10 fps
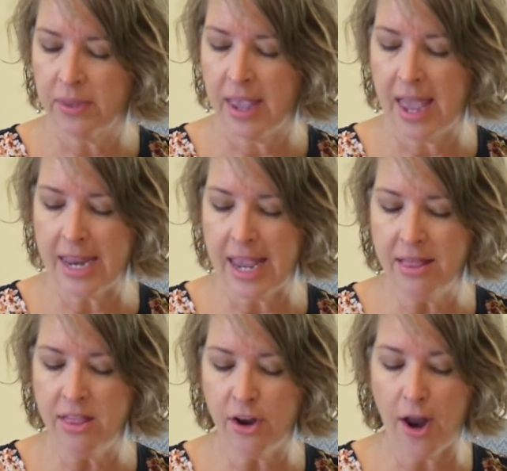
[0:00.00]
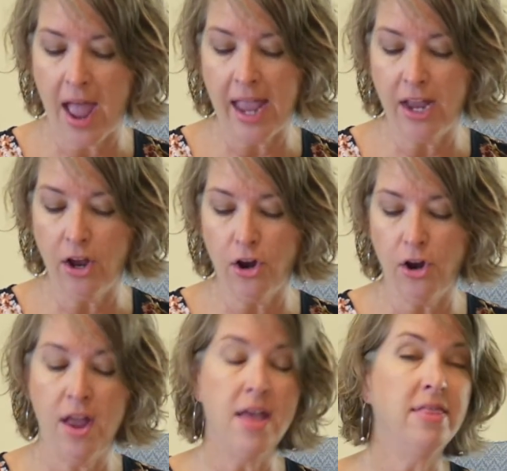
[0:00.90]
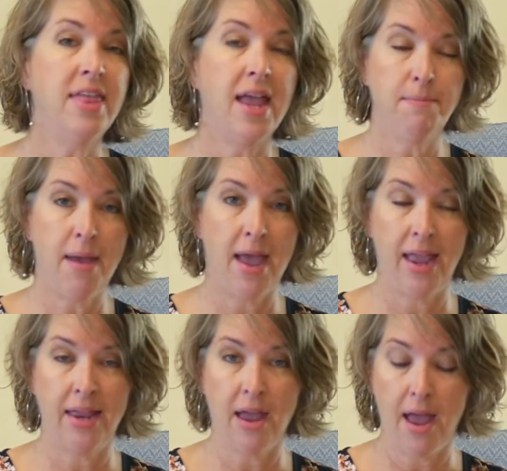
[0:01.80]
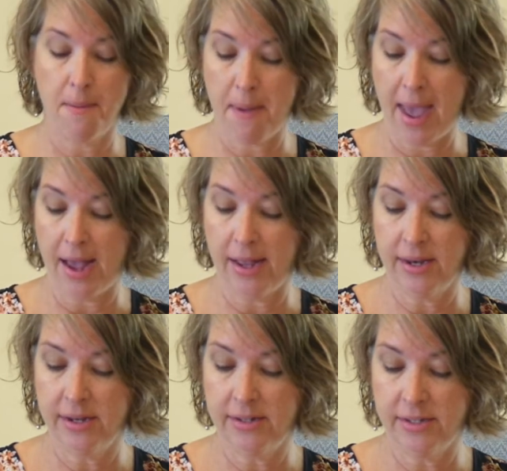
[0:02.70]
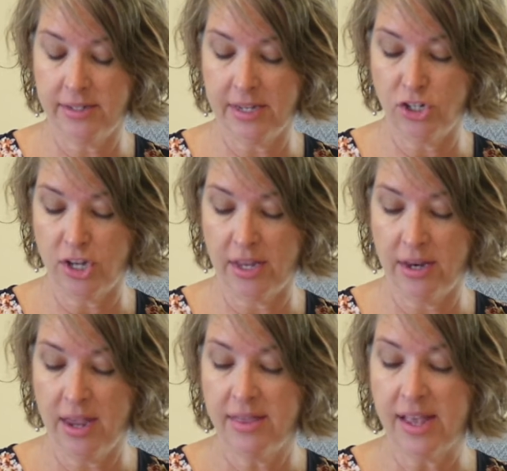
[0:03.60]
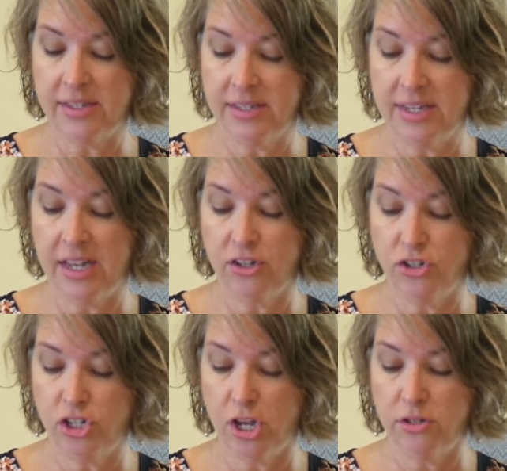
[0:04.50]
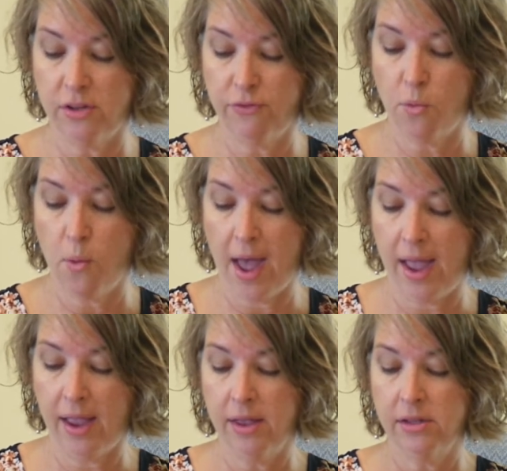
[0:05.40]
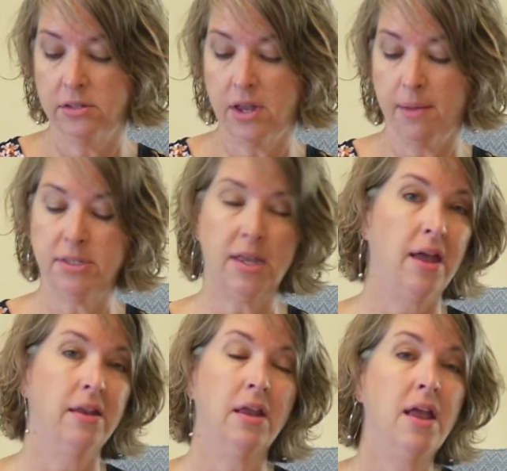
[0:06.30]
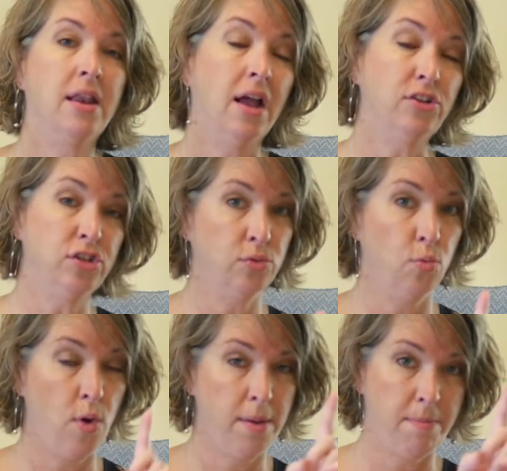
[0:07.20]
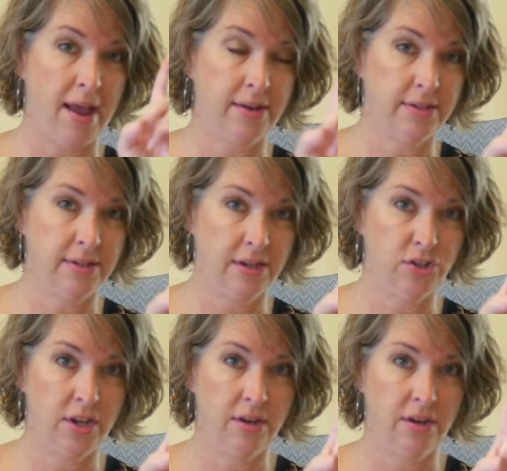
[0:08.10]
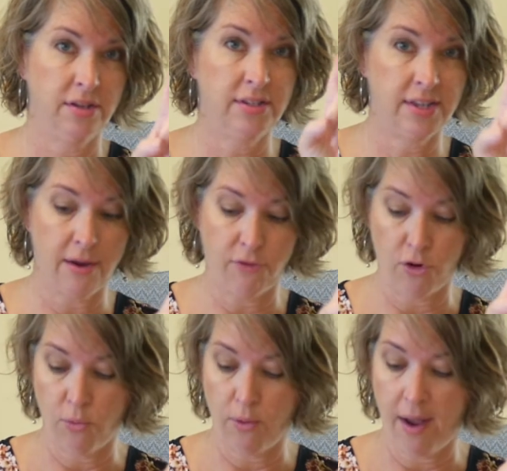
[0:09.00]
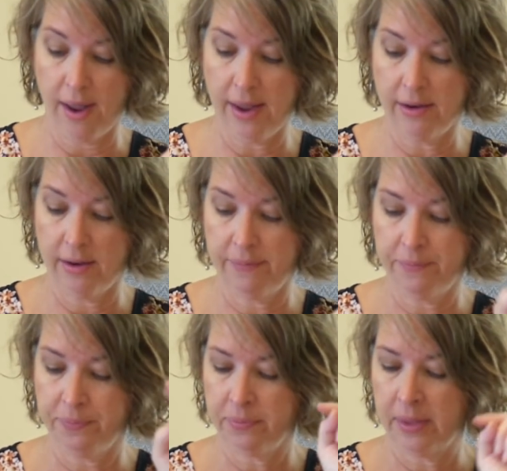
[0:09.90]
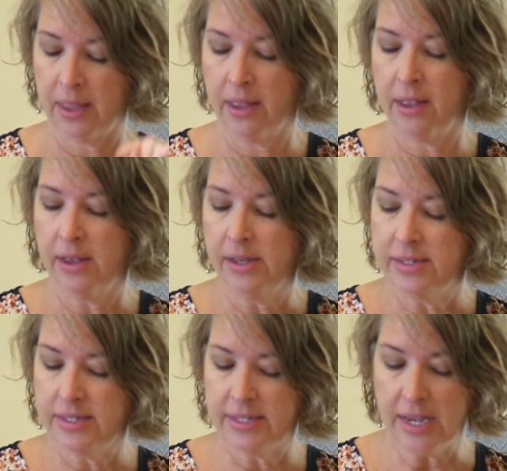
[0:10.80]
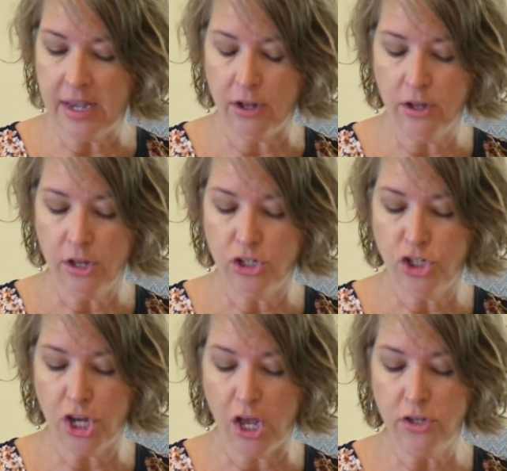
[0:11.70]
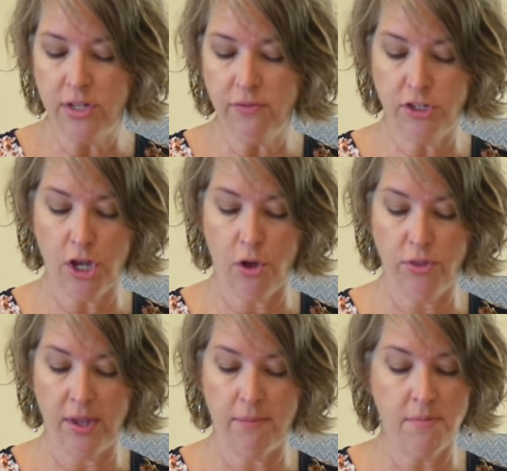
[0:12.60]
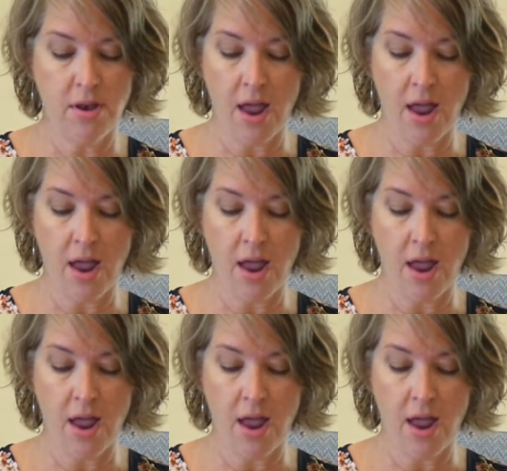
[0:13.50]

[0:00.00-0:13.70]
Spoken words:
And in their anger, they made a bad decision that sent Joseph away. Stop sign. Not just one bad decision, several, right? Still, Joseph told them